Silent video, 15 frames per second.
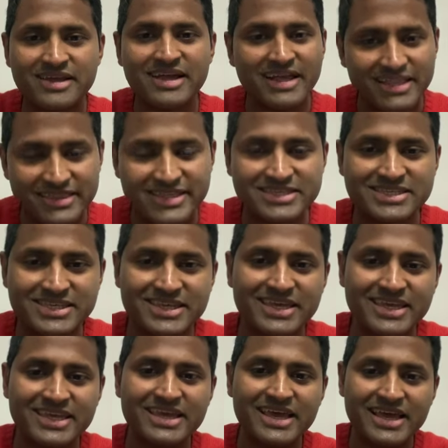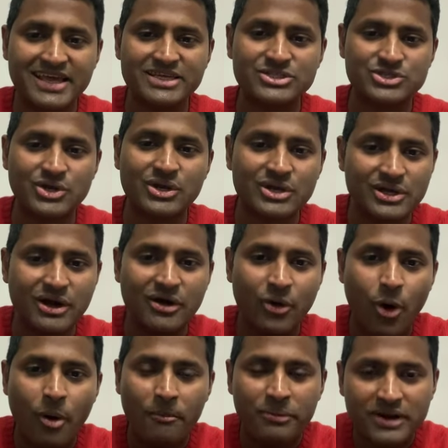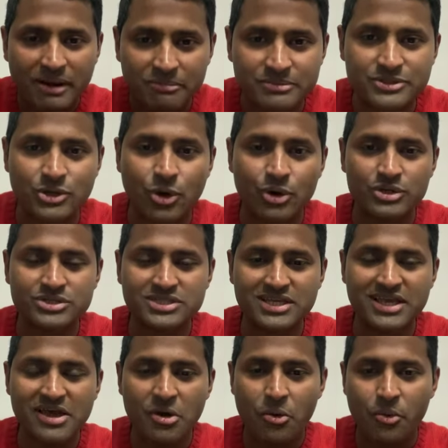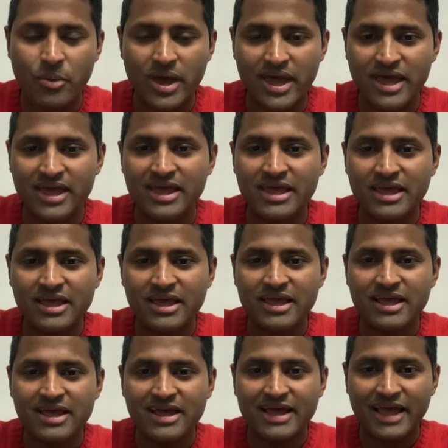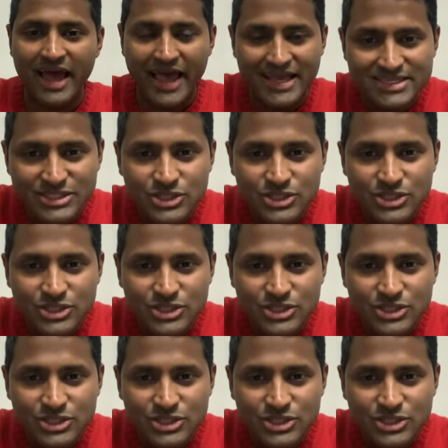This key is going to open up doors where, as you